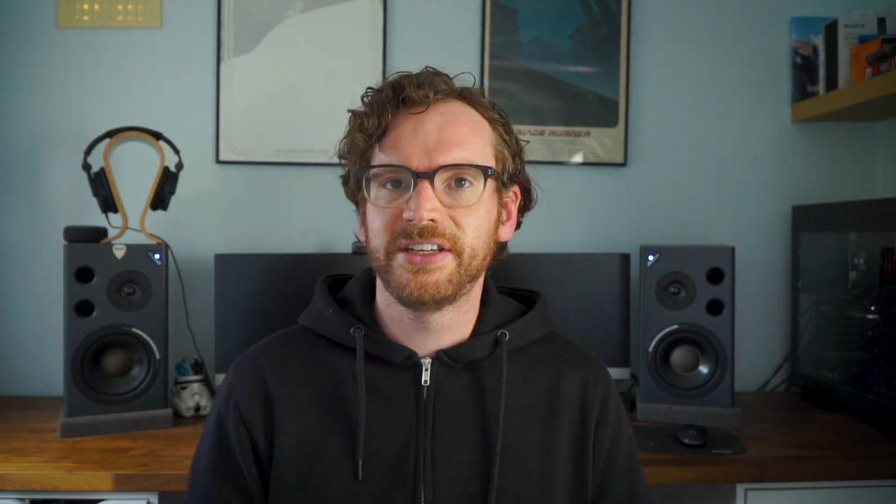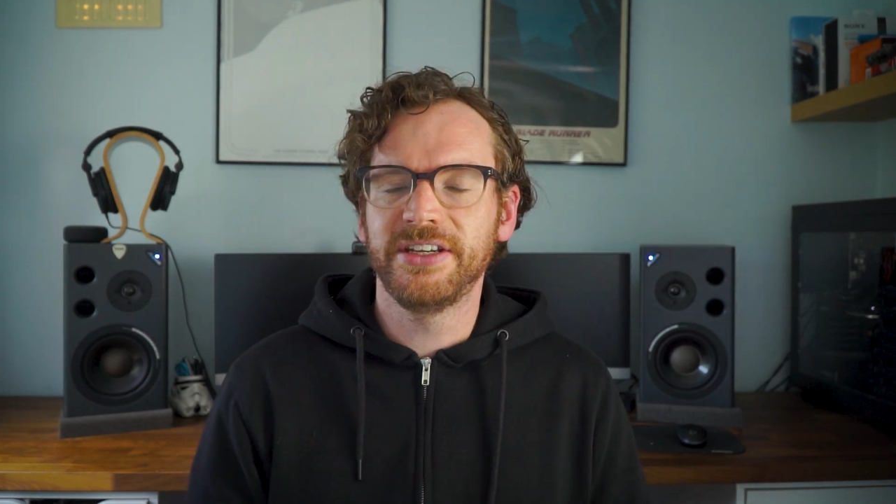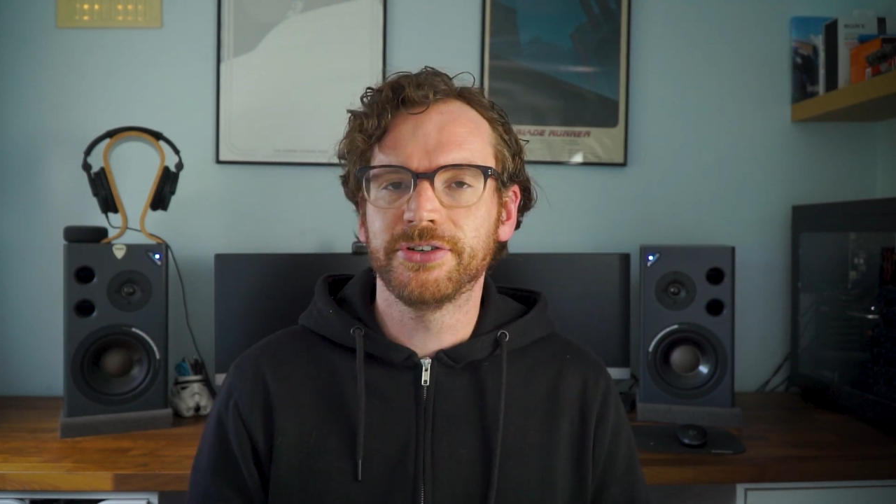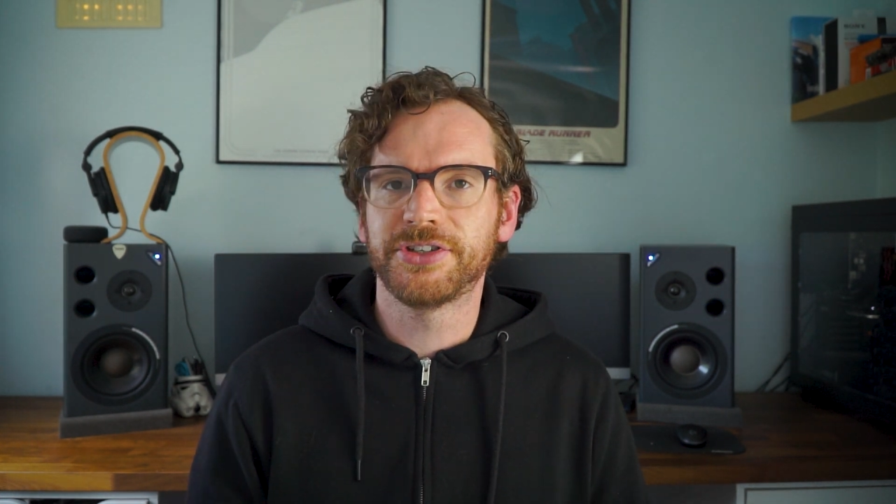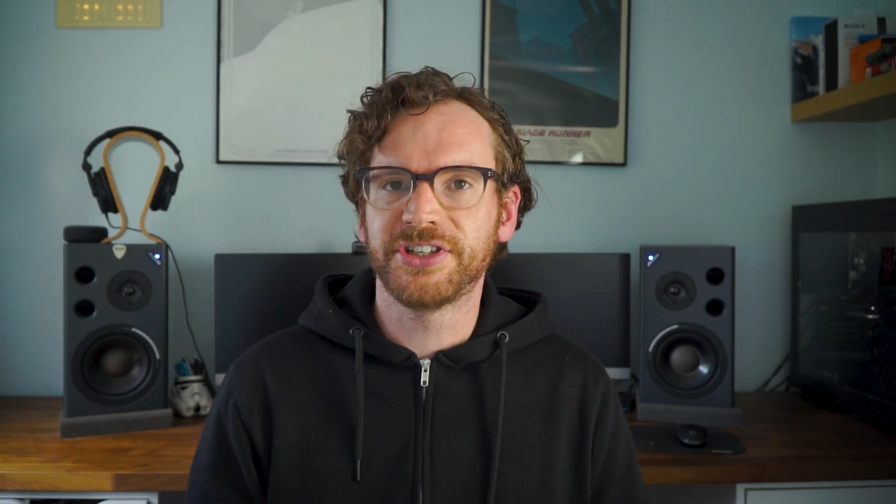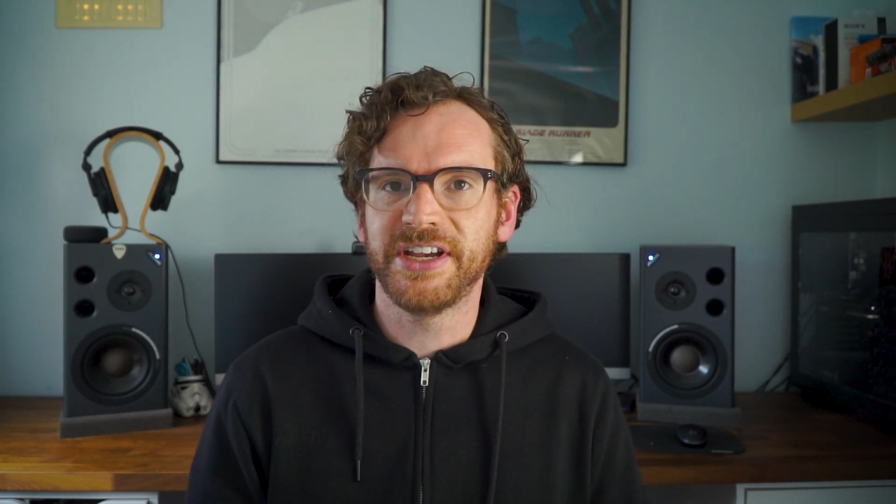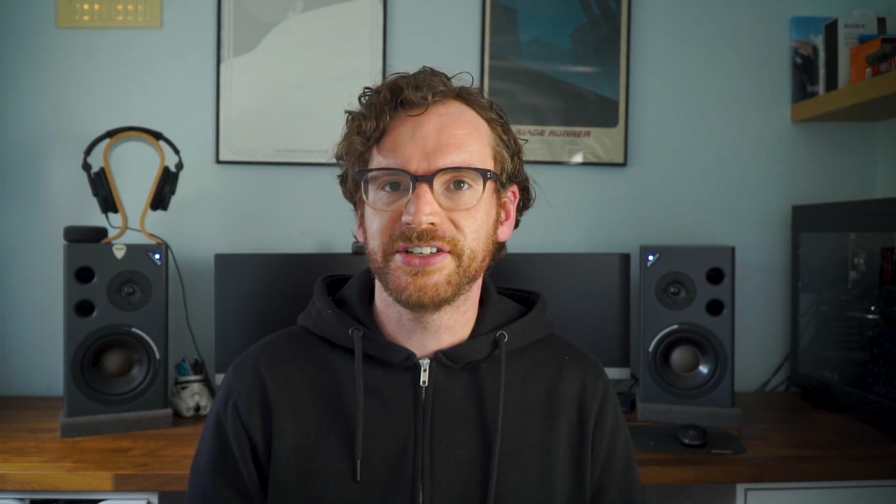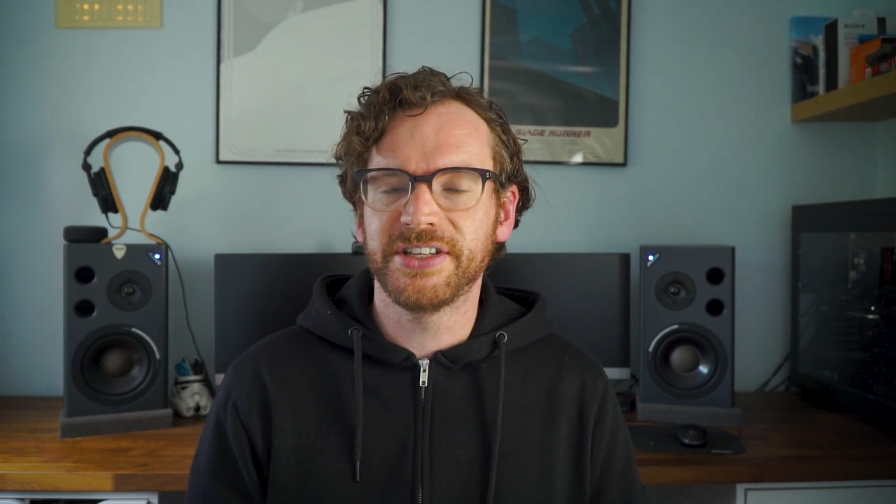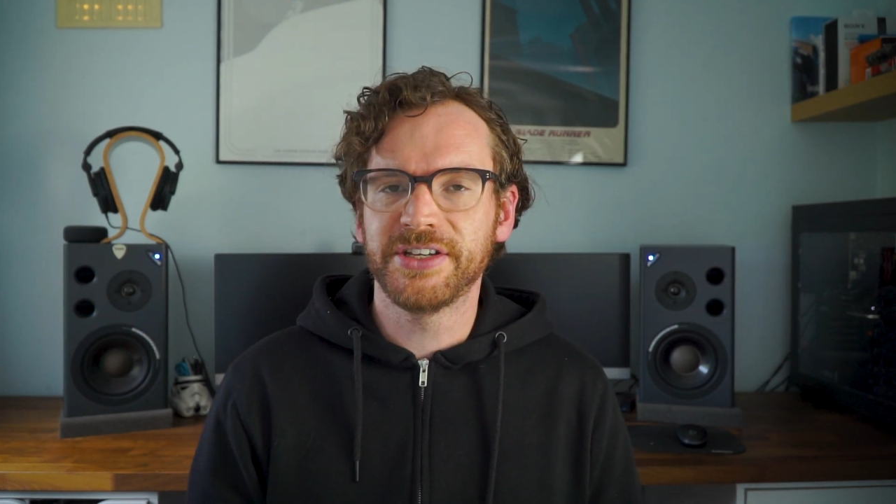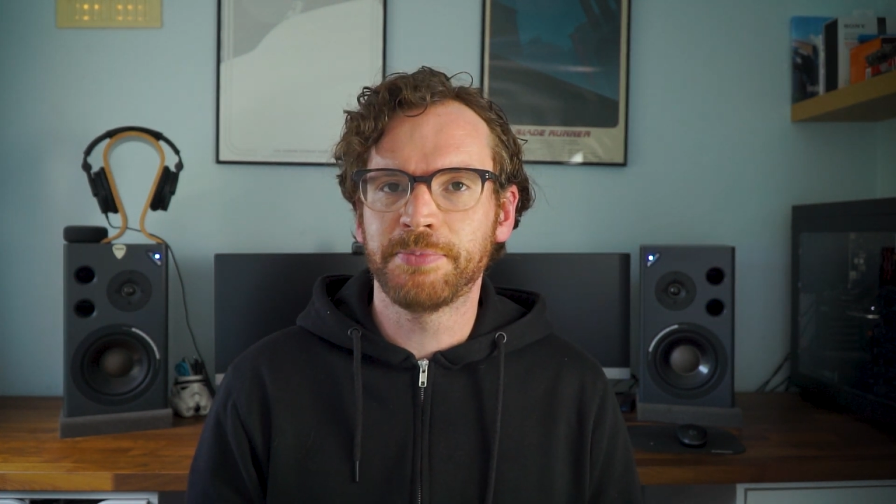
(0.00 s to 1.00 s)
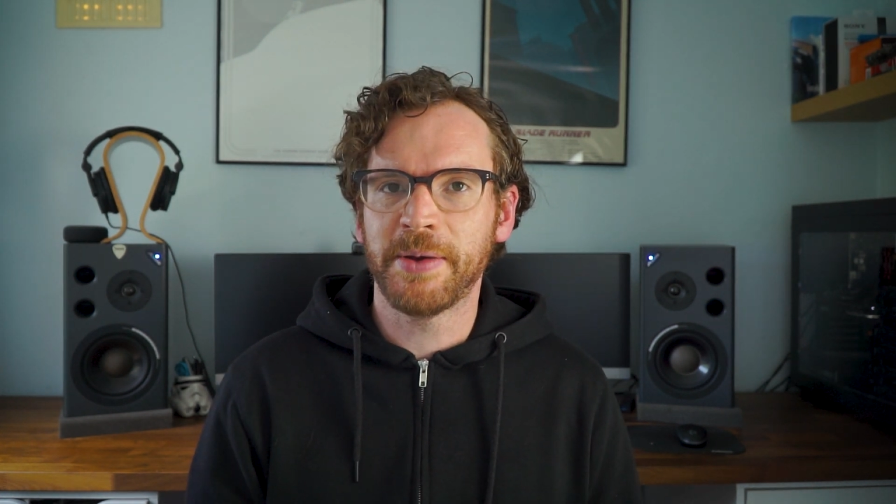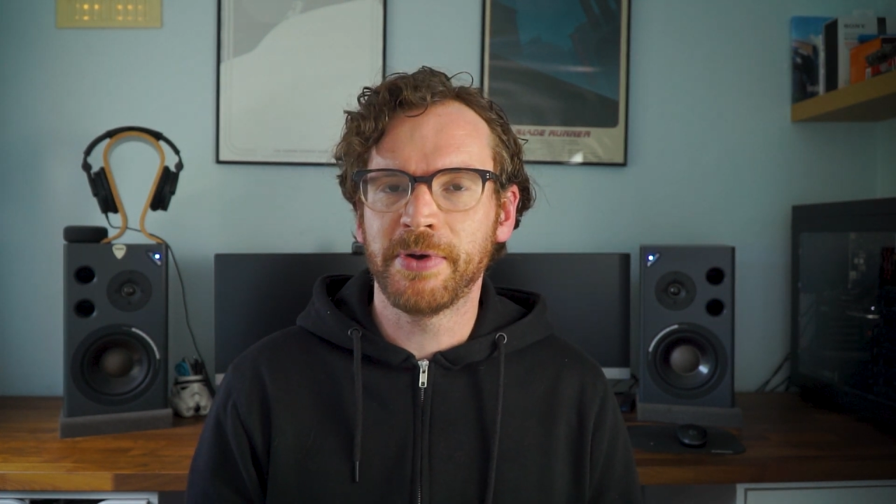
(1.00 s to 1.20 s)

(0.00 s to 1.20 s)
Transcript: You just change this by